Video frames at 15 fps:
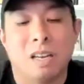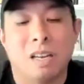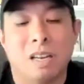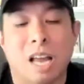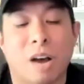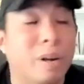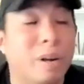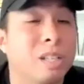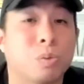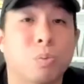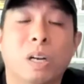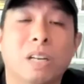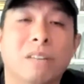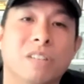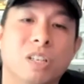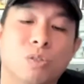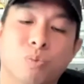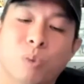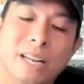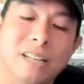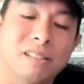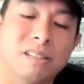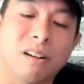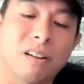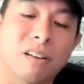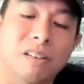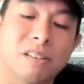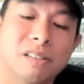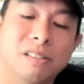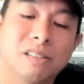Now, it is one of the greatest
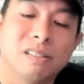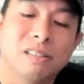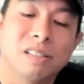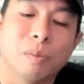honors